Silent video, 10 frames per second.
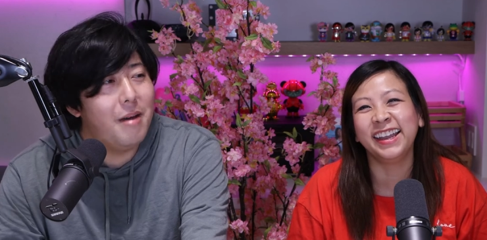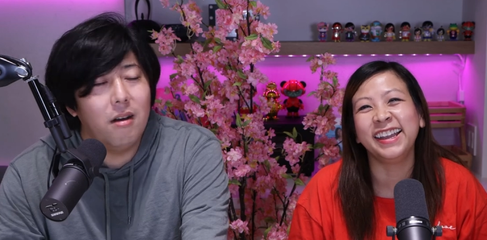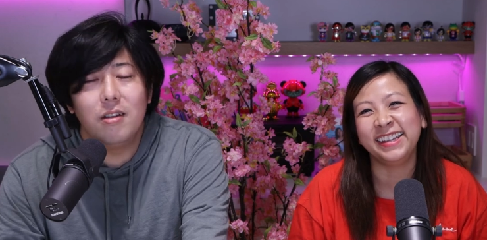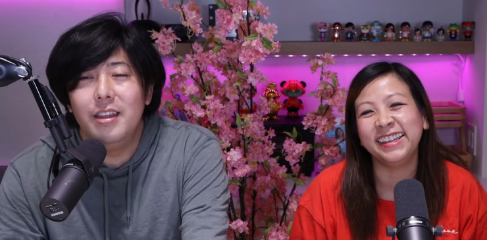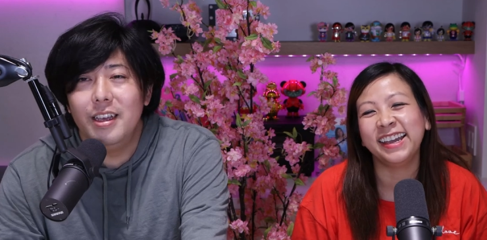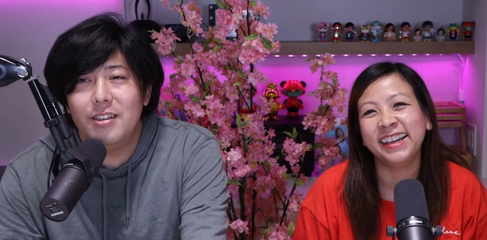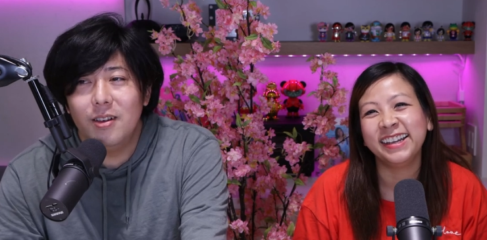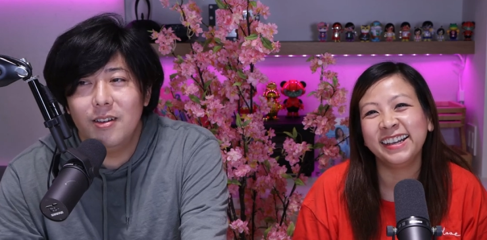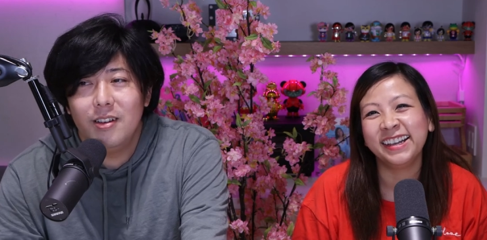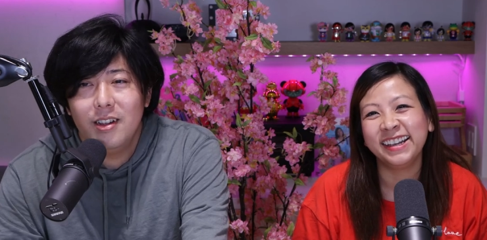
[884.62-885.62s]
Speaker 1: balcony, yeah.
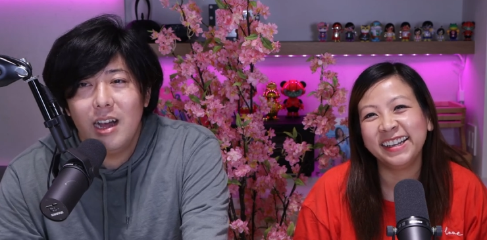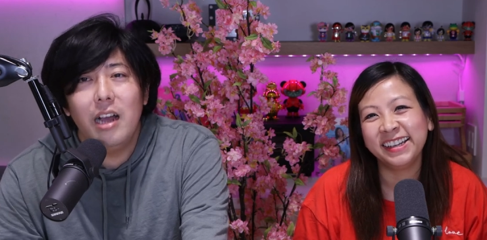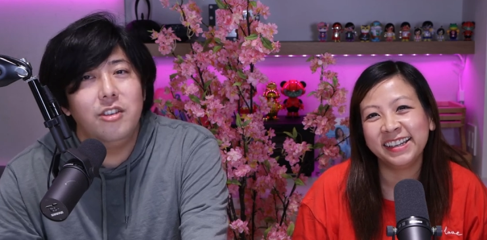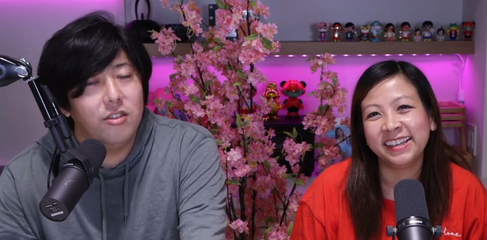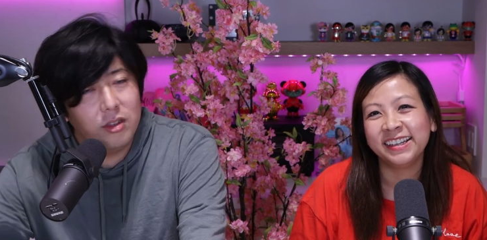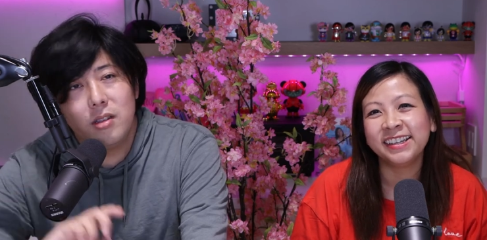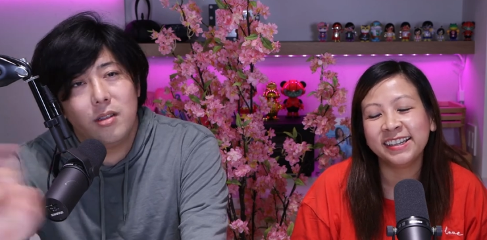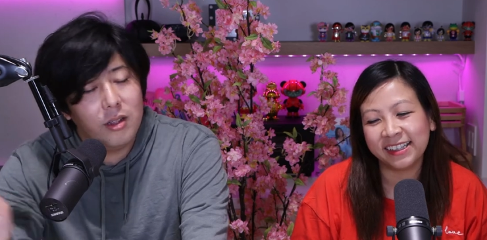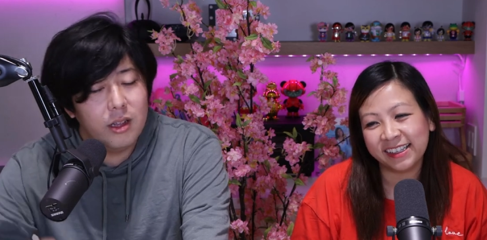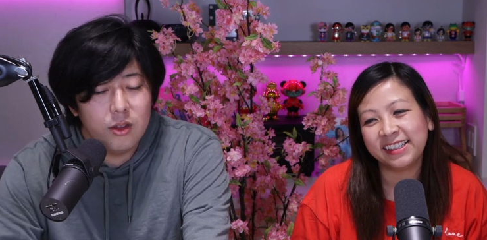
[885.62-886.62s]
so I just
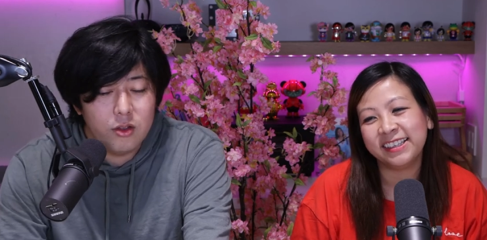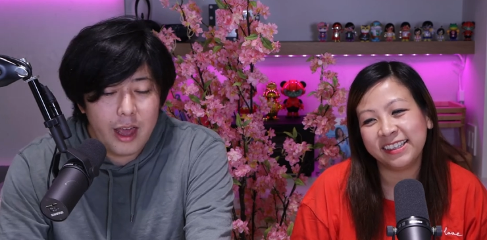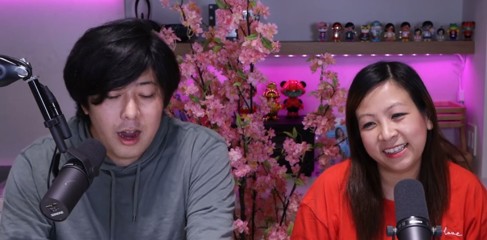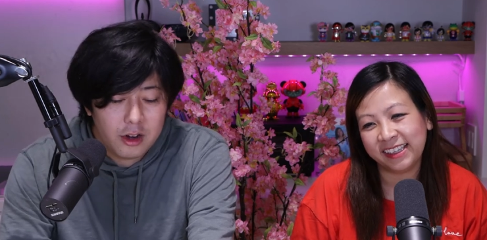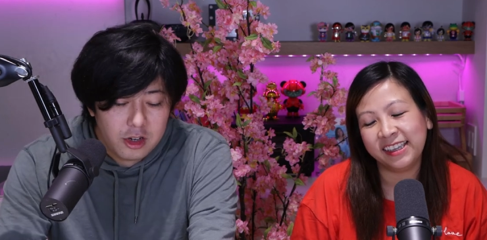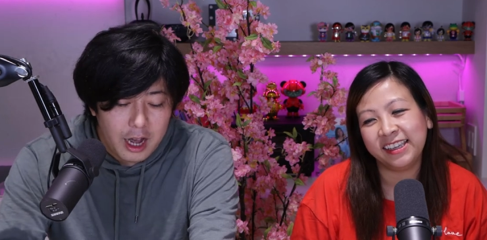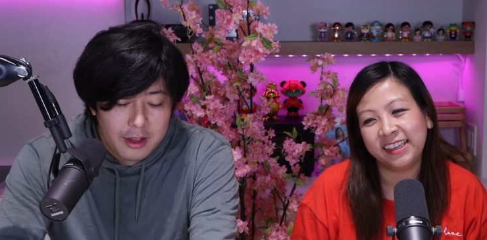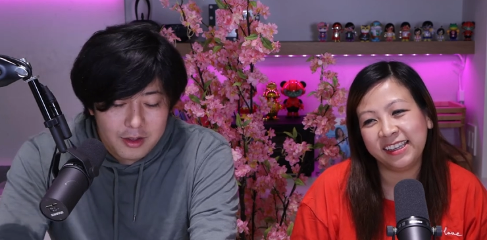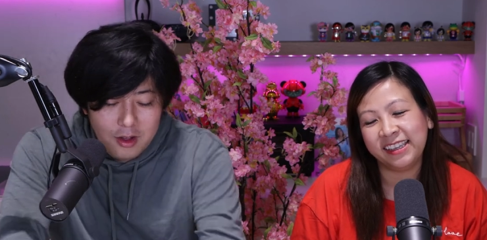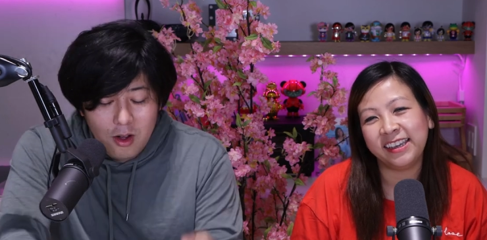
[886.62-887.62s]
do the air shot
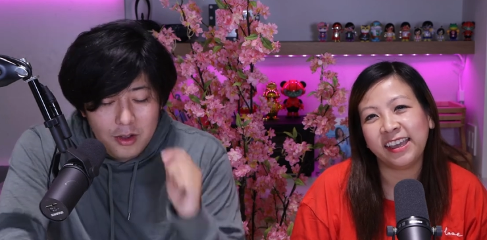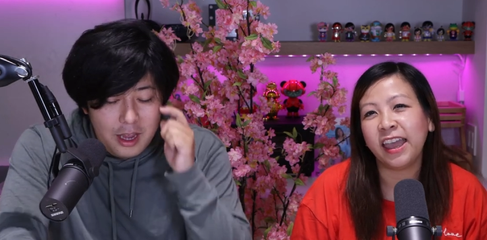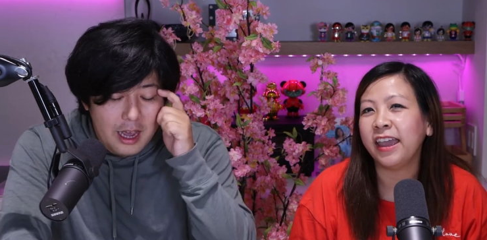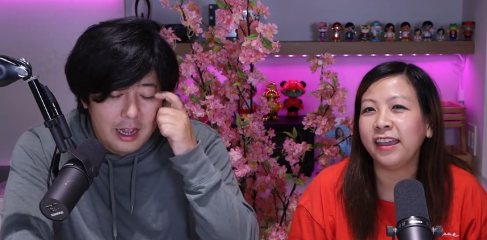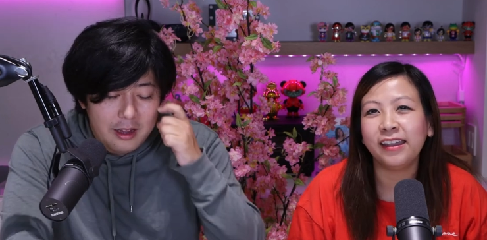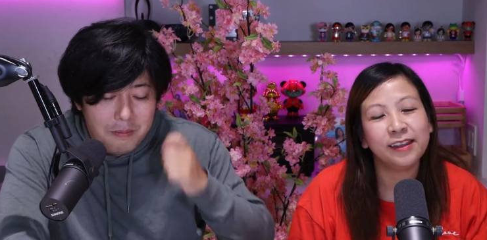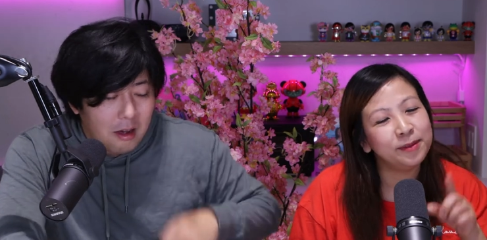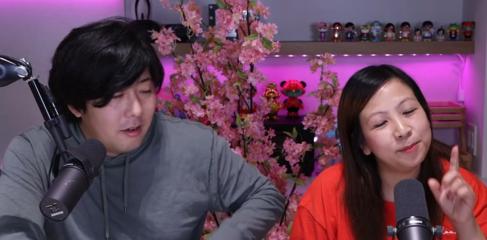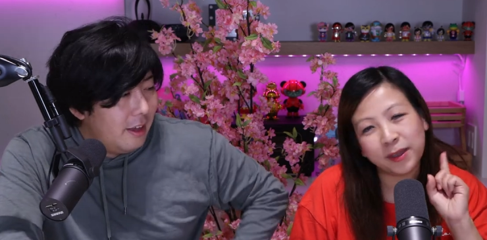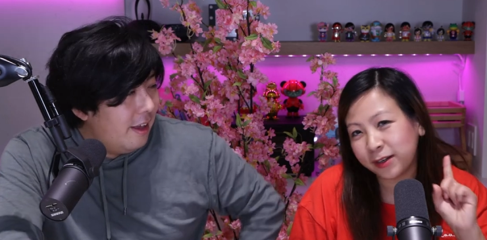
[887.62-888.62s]
on the, hey, uh, the
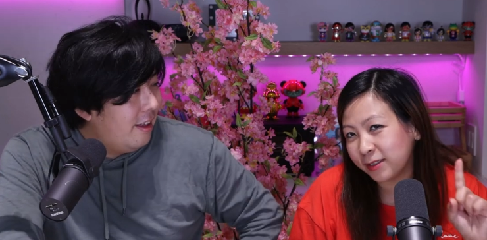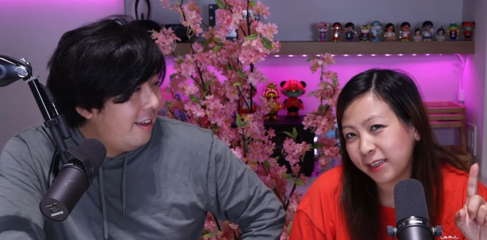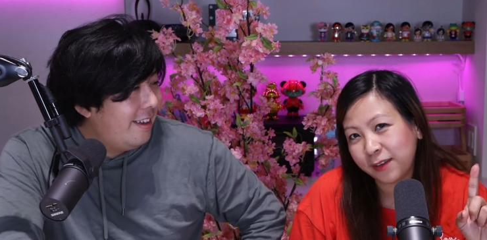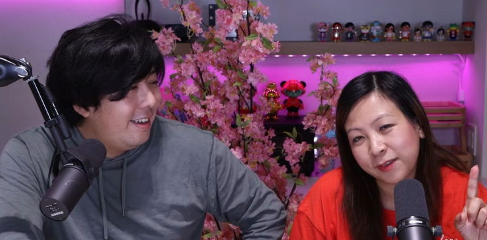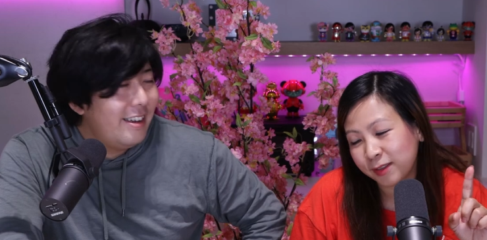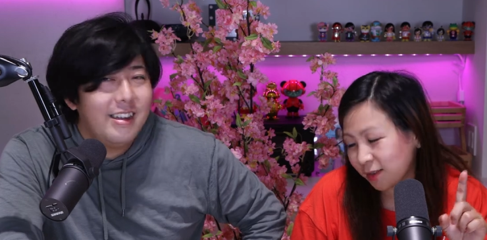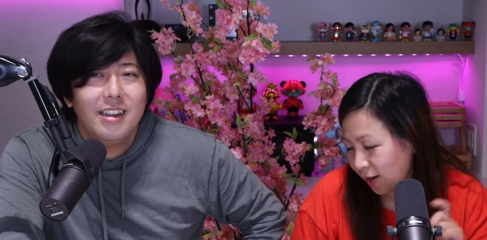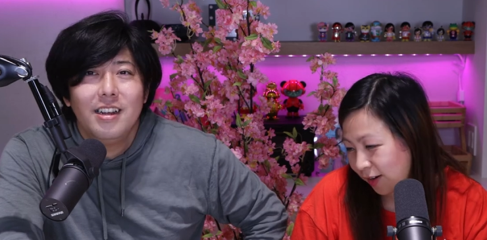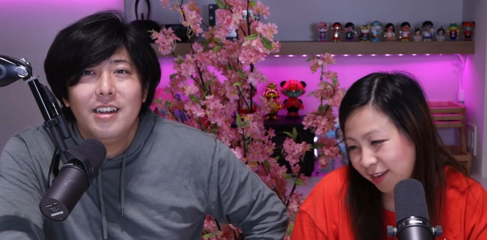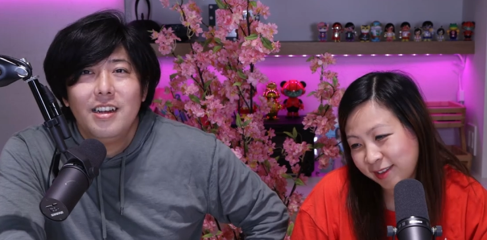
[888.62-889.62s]
balcony. Better
Speaker 2: safe than
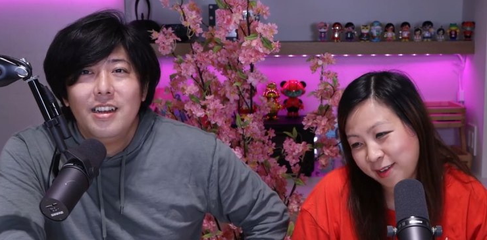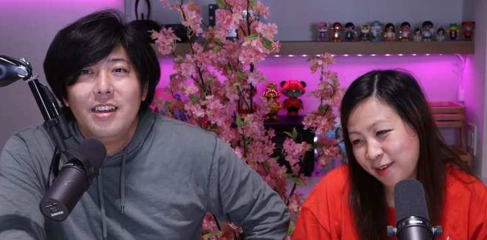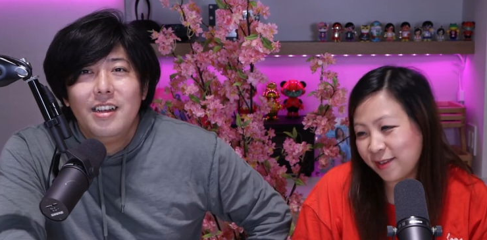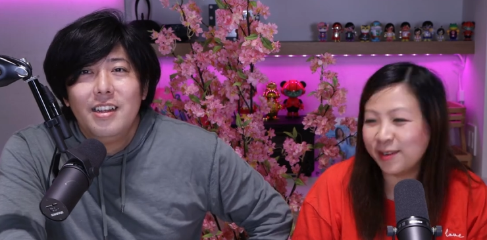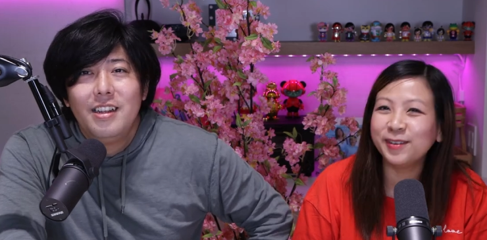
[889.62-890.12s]
sorry. So.